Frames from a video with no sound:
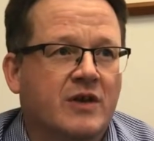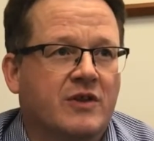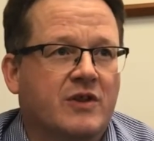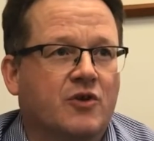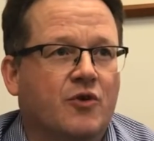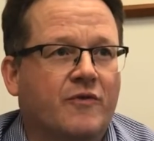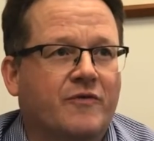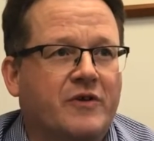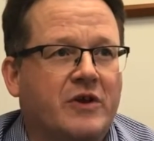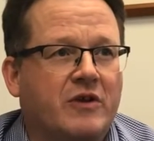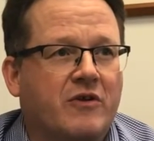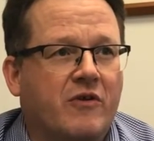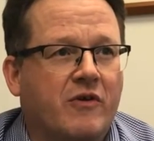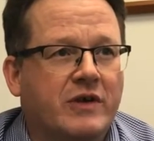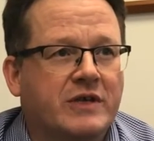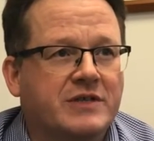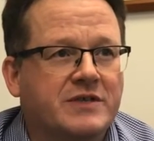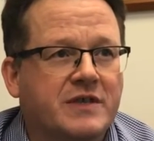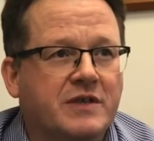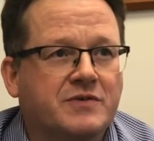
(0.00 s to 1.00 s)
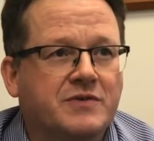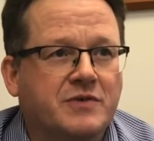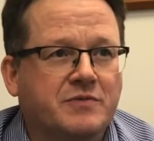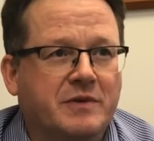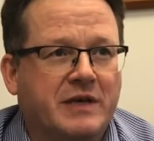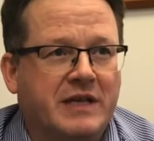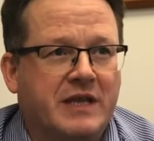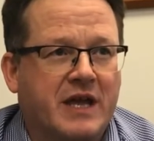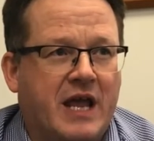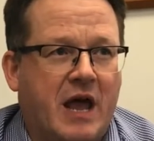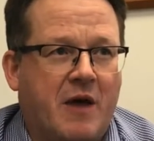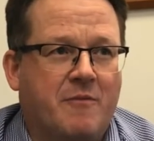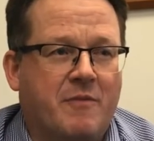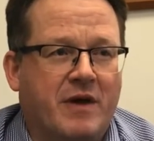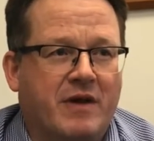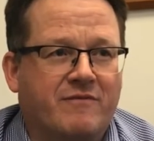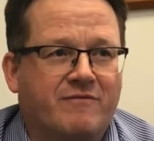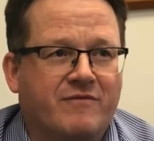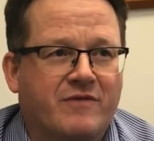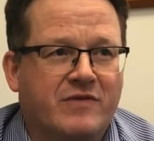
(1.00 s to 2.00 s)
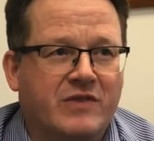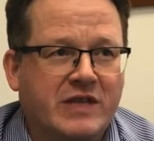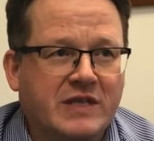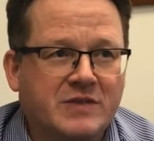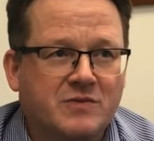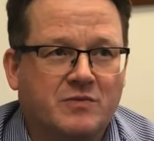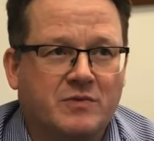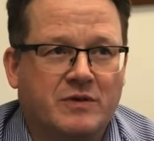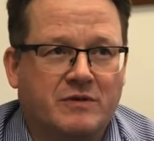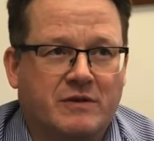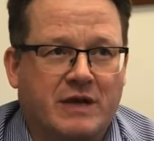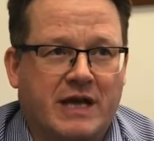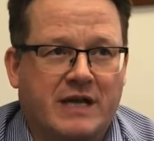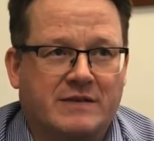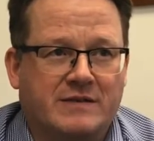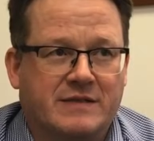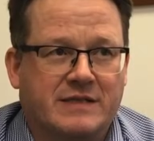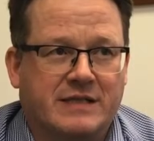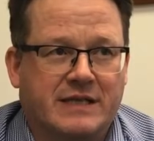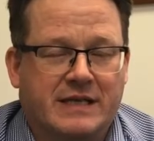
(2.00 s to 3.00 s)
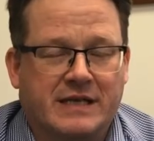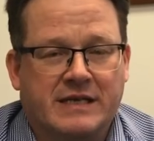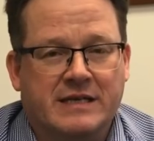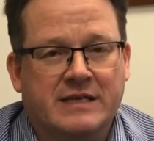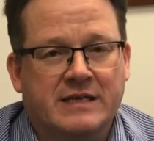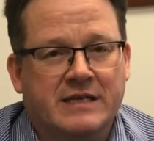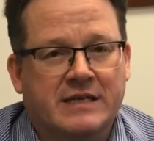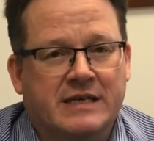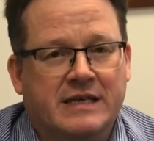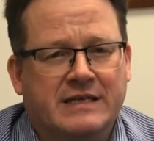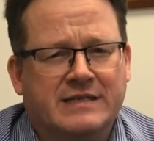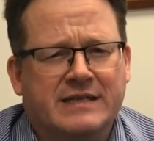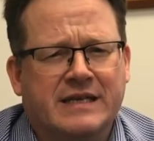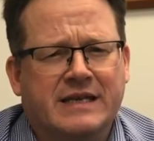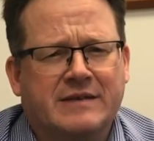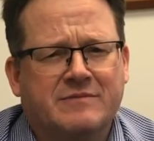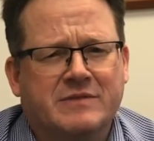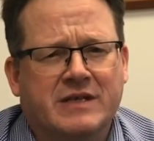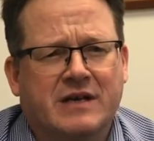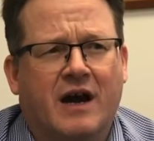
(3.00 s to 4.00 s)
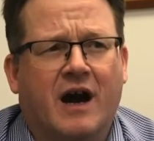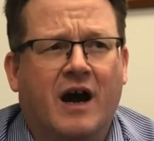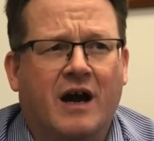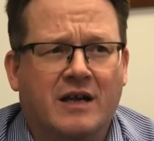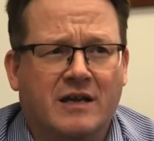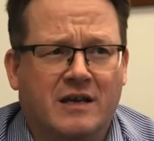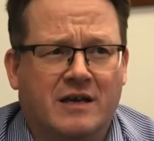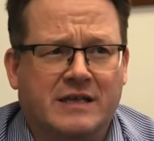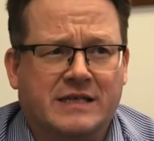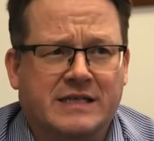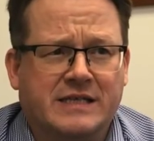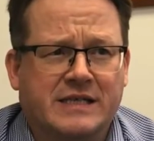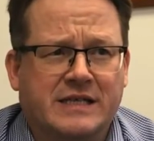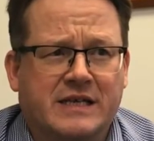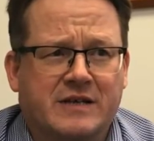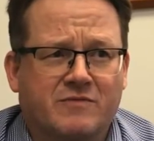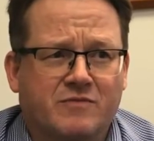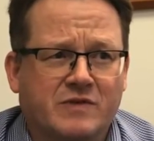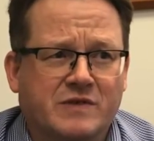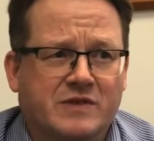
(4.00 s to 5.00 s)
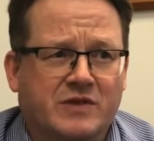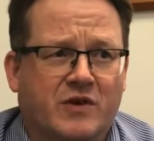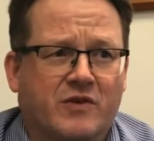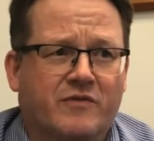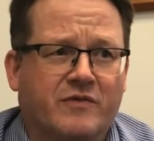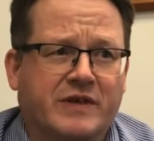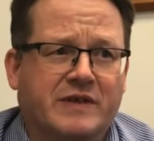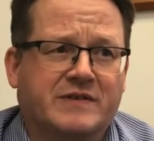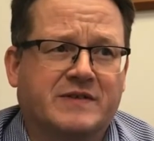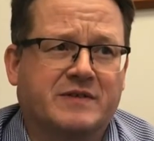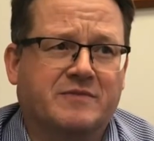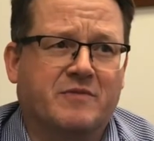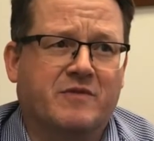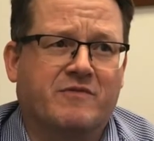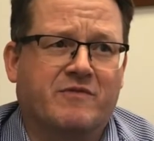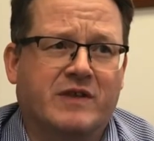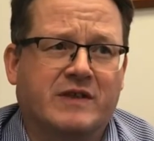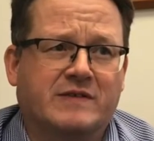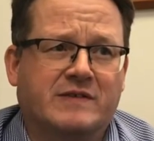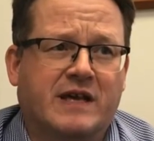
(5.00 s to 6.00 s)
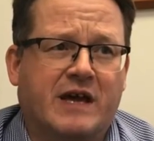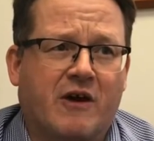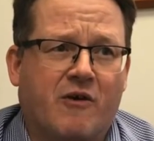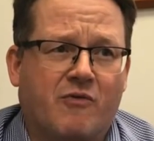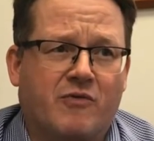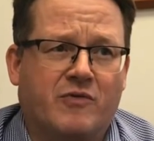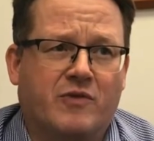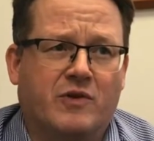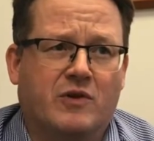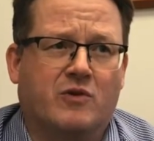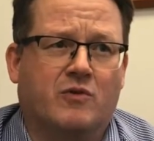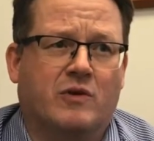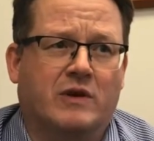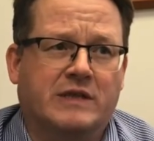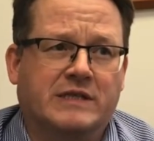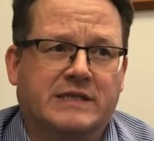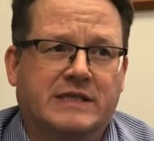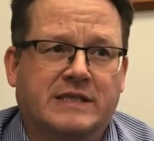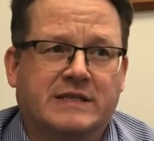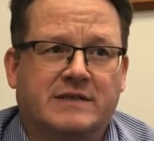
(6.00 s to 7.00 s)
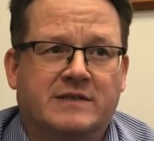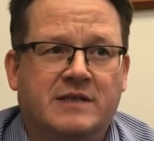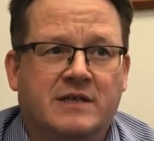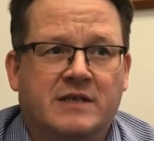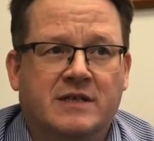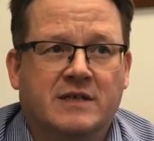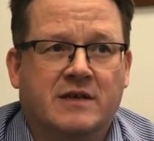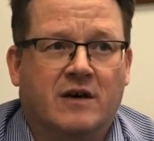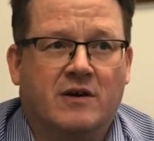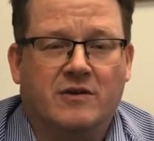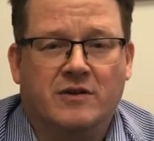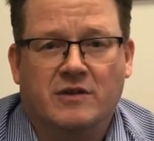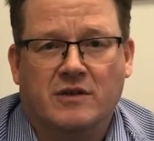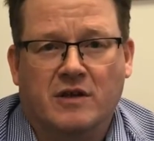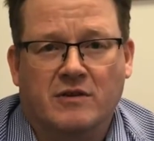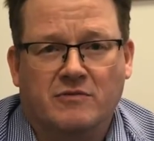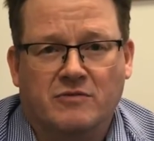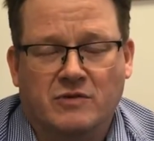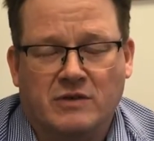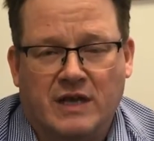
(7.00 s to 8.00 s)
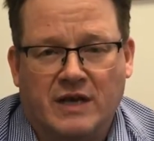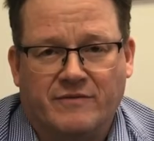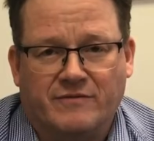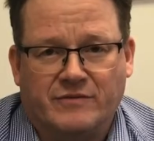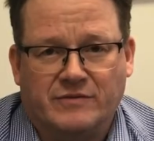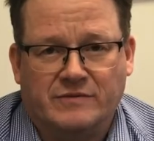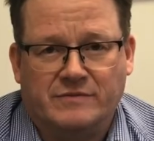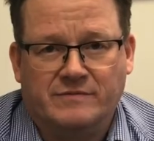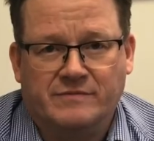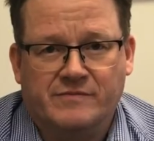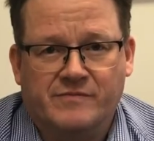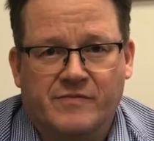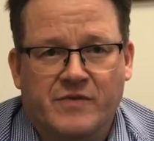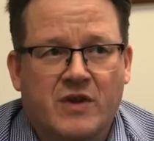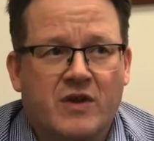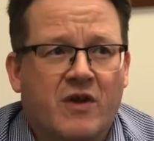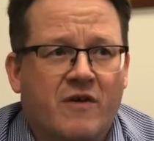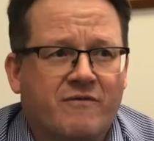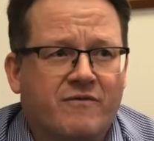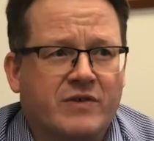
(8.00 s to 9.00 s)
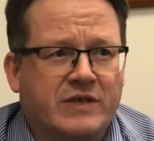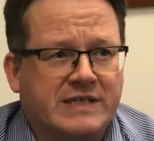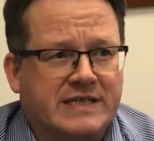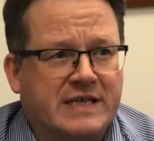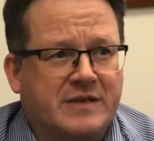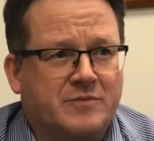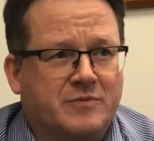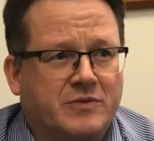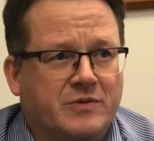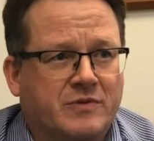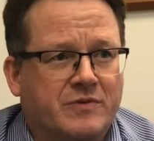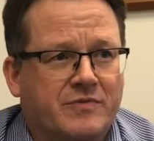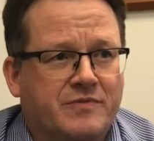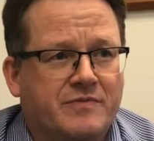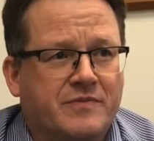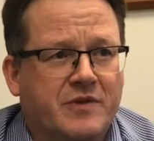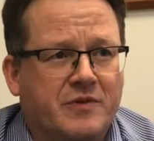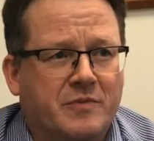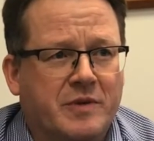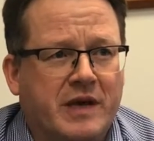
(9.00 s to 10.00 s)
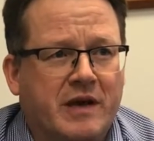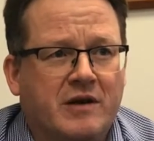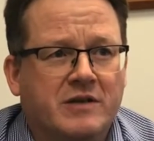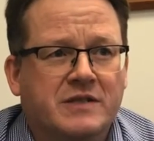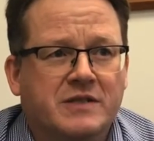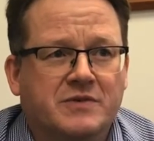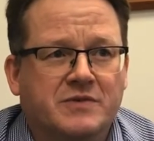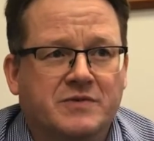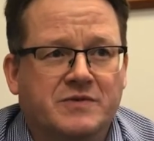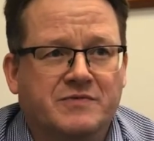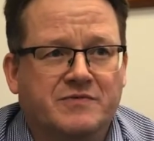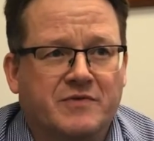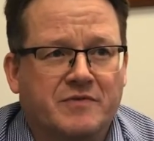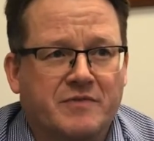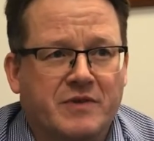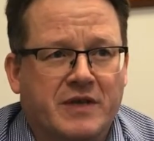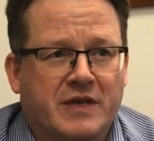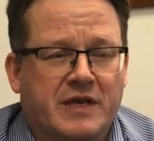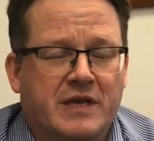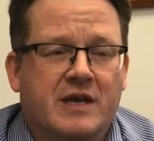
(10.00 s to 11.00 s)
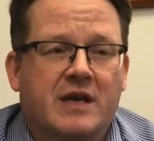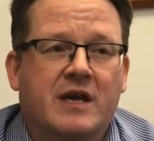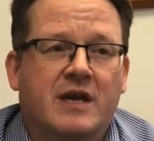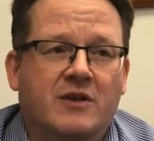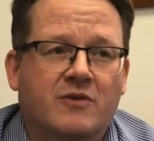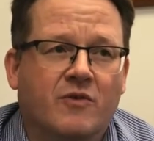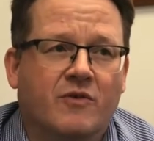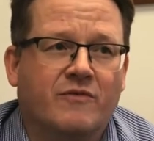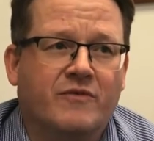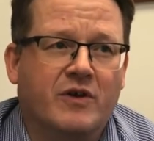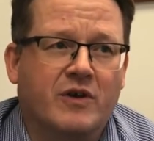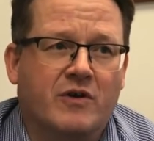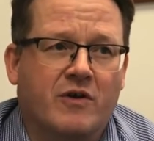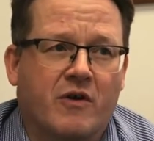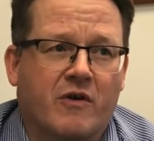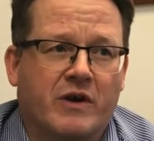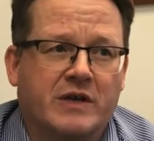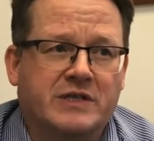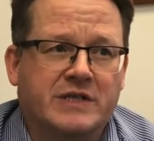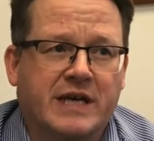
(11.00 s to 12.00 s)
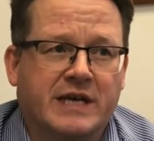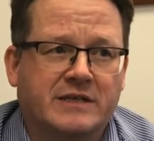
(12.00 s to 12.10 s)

The Norfolk and Norwich social media campaign for this World Cancer Day is aimed at highlighting and resolving some of these health inequalities on a local level. For example, there'll be articles from the Norfolk and Norwich